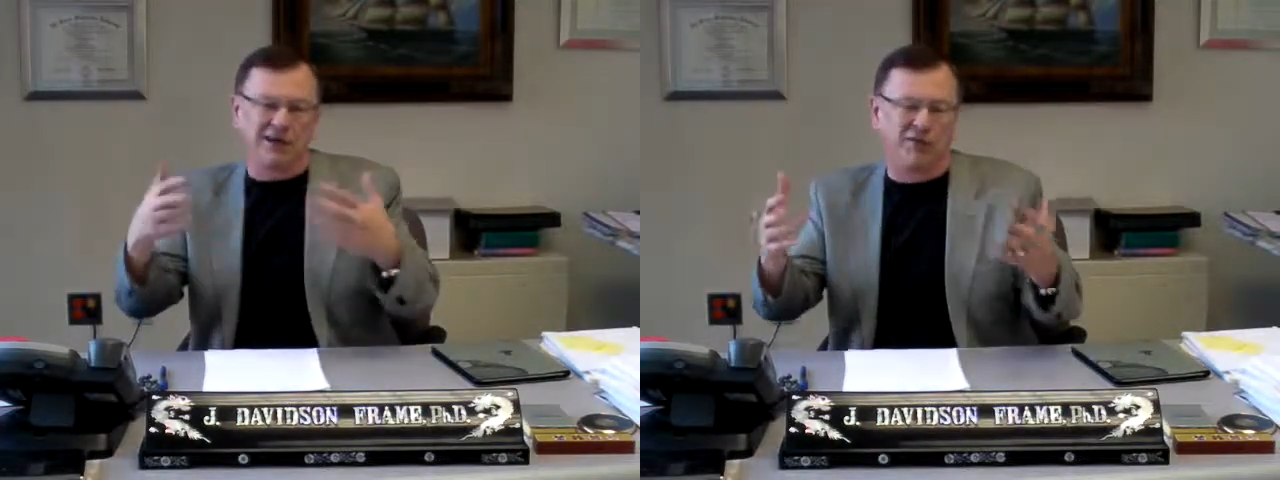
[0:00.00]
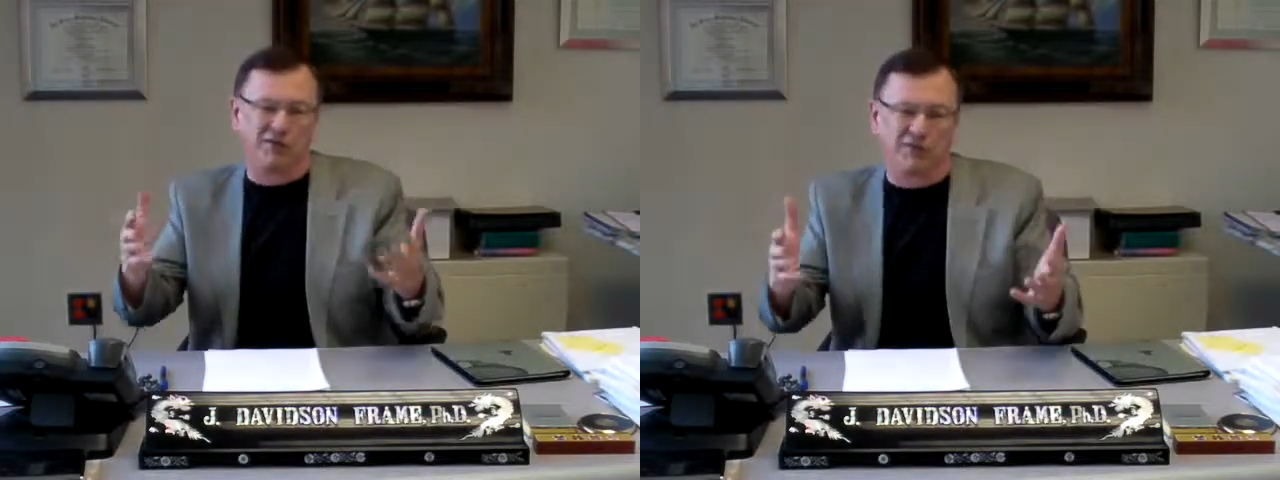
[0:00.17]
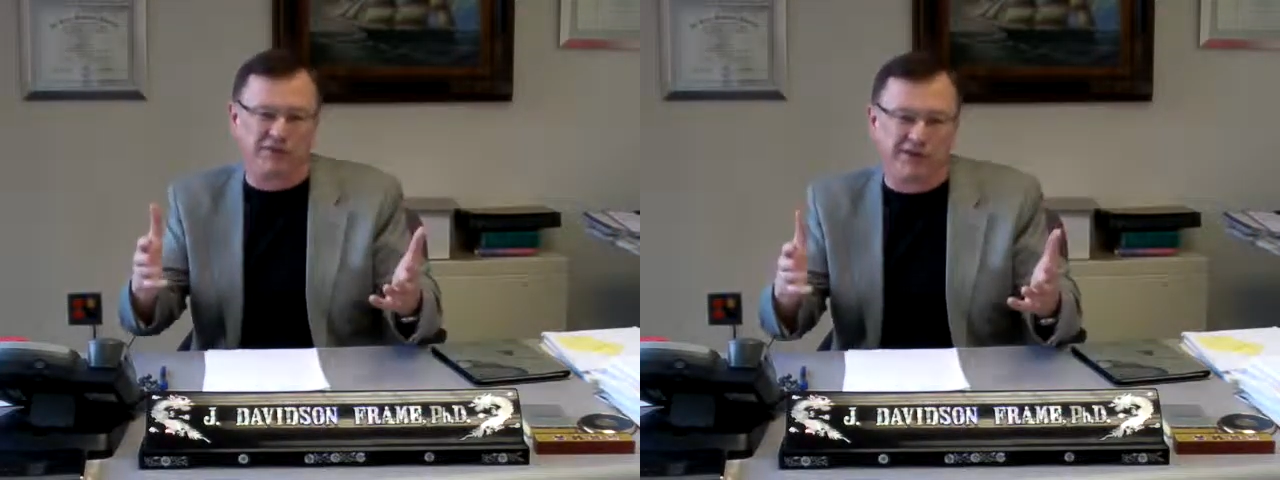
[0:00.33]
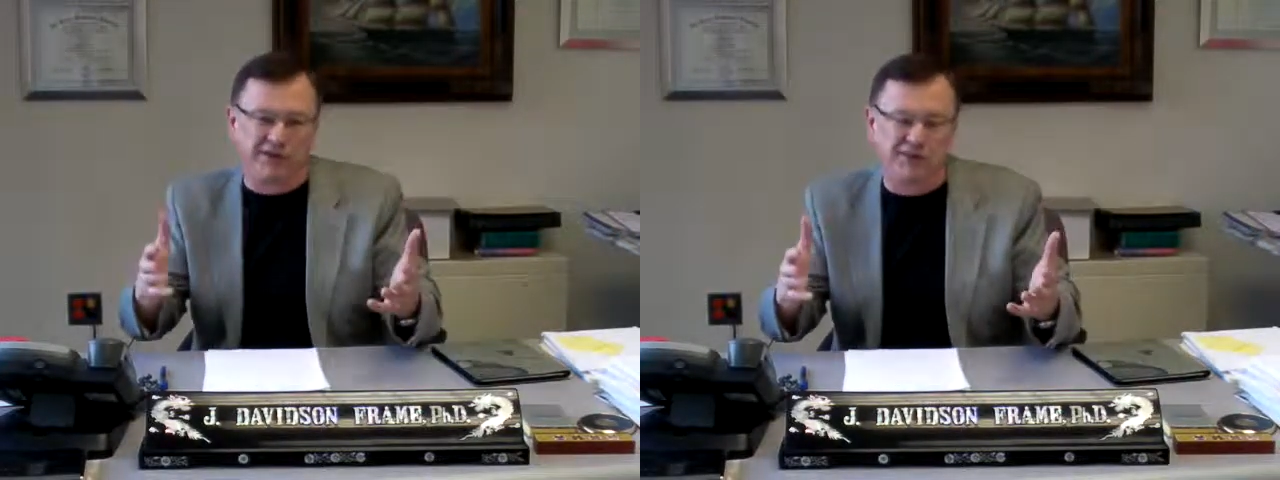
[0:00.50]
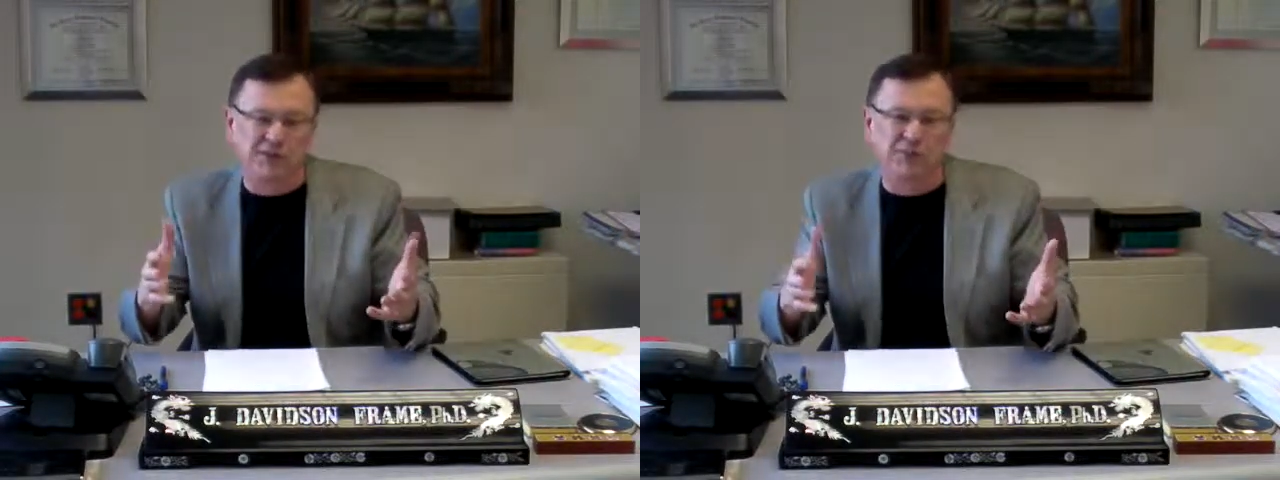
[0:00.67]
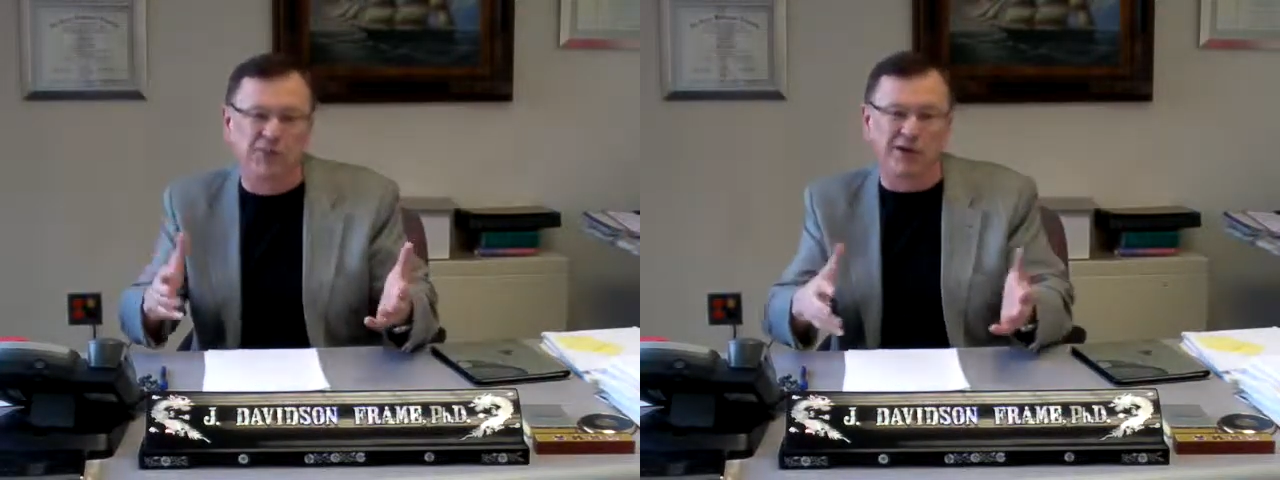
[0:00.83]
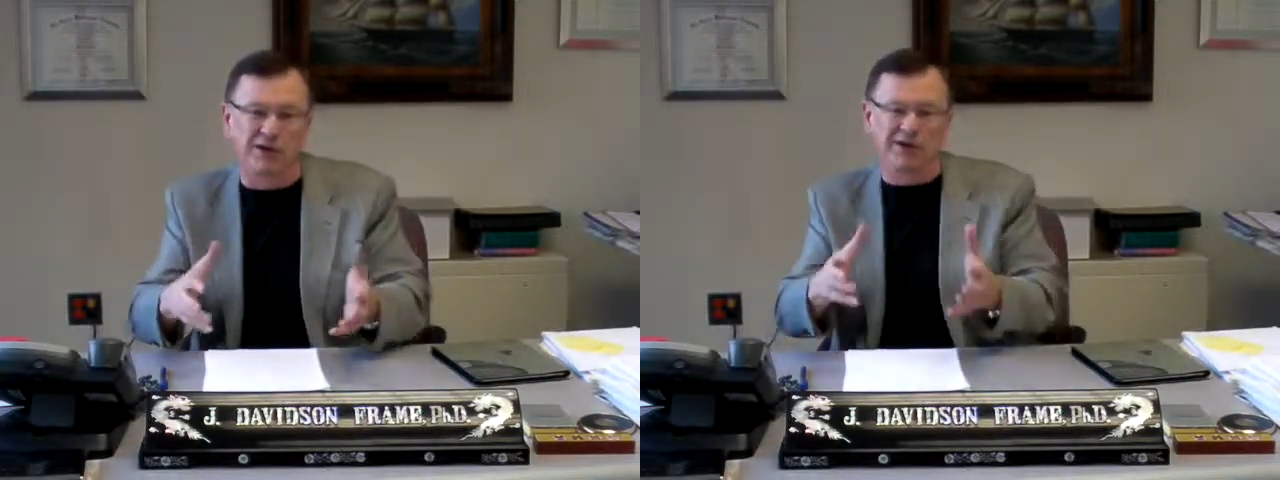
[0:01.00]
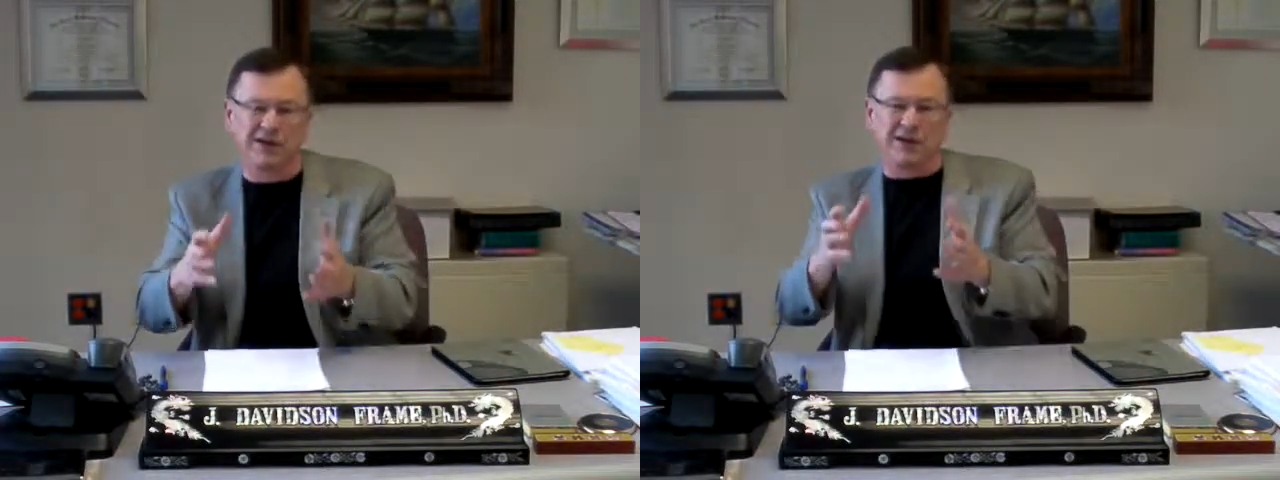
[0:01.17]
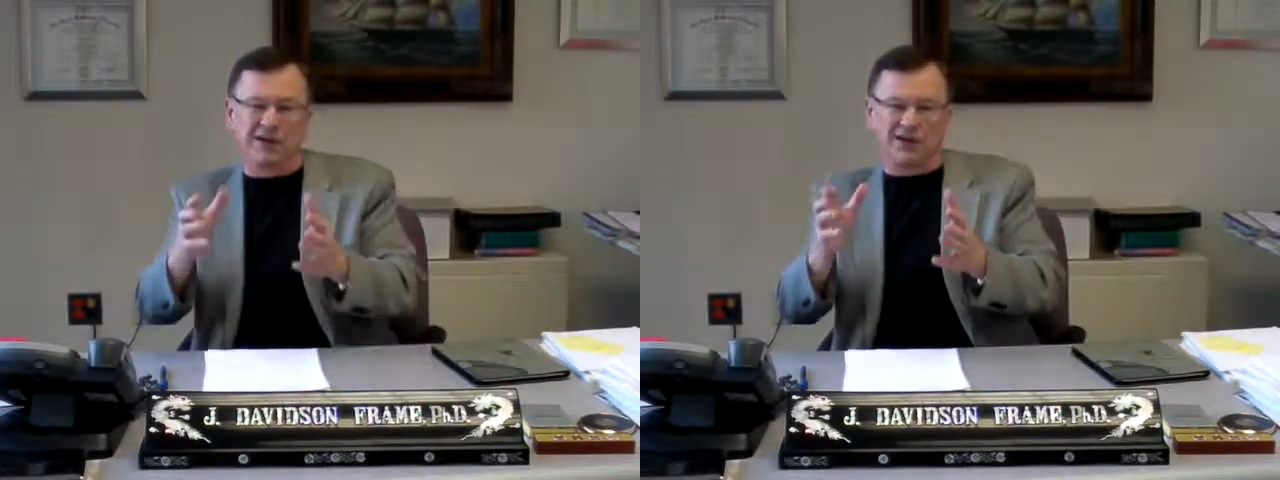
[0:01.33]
who are very smart,